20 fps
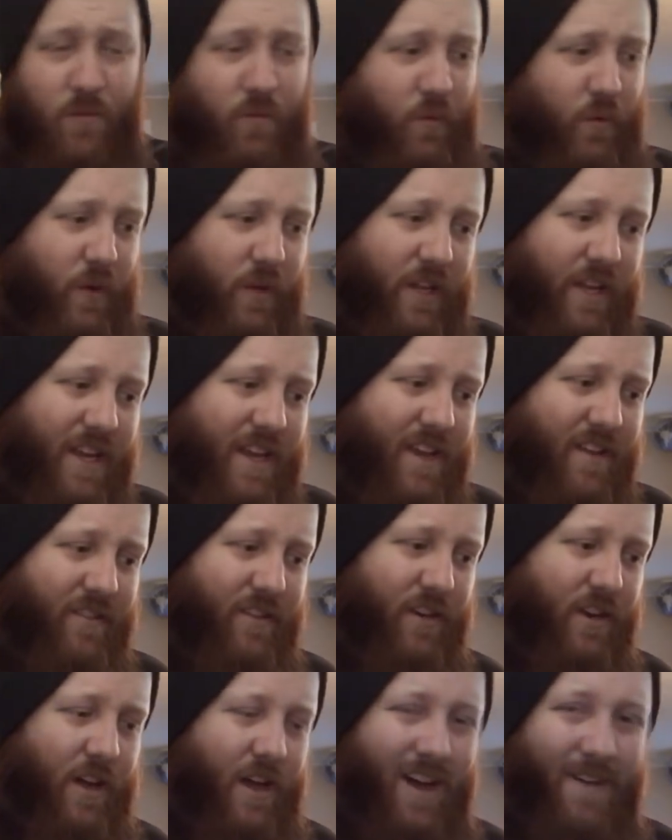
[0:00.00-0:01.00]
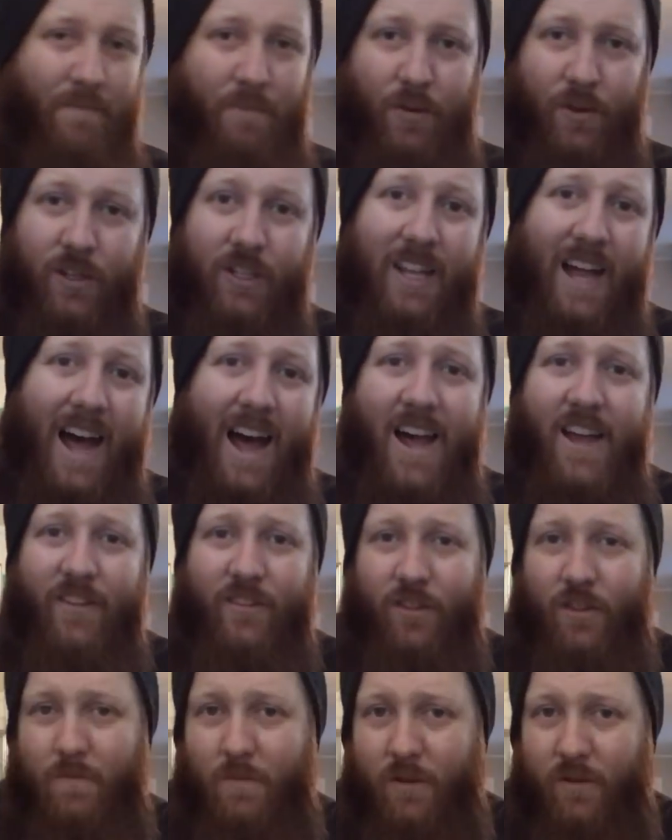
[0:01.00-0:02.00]
and really easy to apply
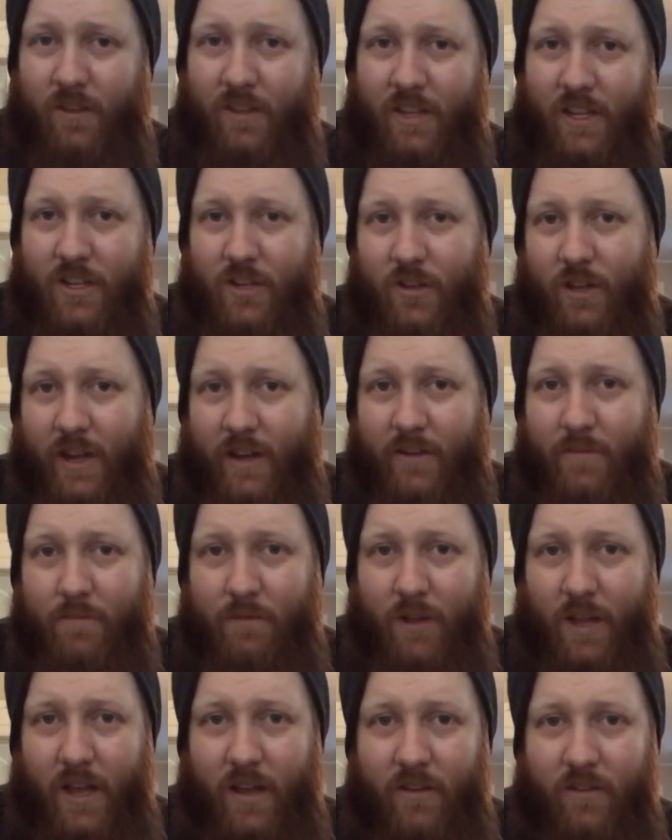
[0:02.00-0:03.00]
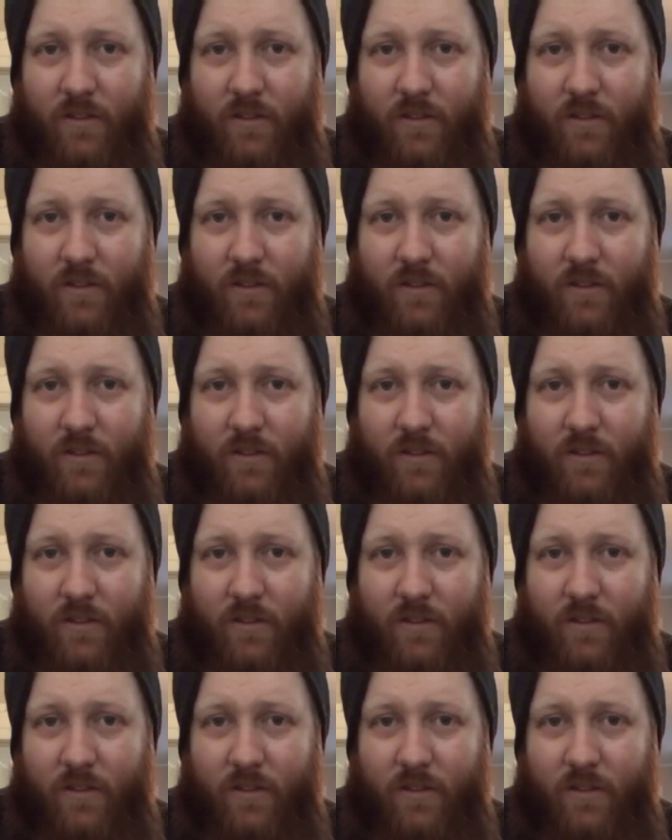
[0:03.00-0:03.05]
to the music that you like to play.